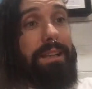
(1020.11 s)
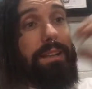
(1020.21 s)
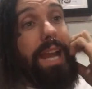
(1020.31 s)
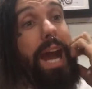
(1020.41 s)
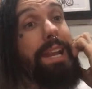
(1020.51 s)

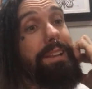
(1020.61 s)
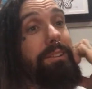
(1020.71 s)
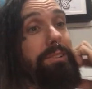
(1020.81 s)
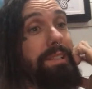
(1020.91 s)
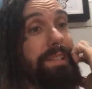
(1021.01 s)
Canada
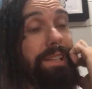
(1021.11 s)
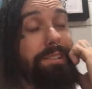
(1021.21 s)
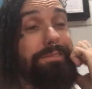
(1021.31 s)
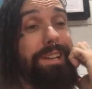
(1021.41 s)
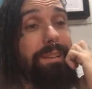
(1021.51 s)
looks
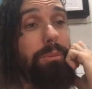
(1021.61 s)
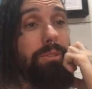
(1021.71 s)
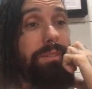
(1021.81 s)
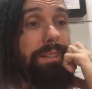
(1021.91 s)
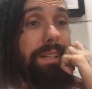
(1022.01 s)
incredible.
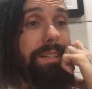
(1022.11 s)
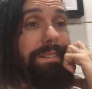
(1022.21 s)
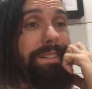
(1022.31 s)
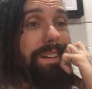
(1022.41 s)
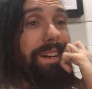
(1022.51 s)

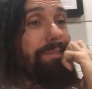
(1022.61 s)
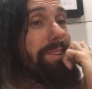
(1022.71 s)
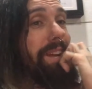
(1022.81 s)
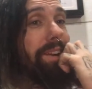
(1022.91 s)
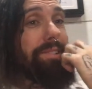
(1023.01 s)
I wish
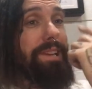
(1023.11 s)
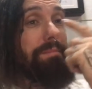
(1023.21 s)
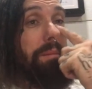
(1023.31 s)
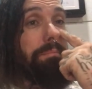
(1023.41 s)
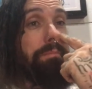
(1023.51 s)
I could take
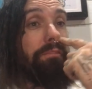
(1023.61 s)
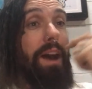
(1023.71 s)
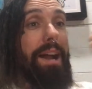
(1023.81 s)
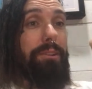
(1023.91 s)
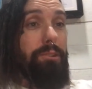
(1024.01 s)
my
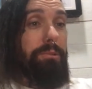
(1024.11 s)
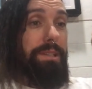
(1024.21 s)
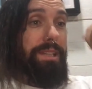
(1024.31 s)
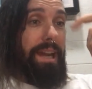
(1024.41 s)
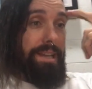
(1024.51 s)
van all the way
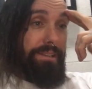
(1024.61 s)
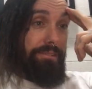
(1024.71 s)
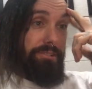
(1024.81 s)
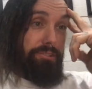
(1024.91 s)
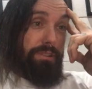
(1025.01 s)
to Canada and
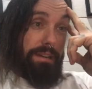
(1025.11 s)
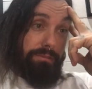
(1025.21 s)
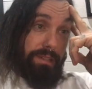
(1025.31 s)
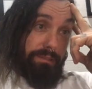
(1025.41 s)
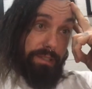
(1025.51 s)
just drive
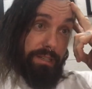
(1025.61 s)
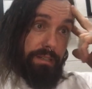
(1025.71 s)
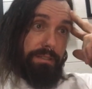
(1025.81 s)
around there.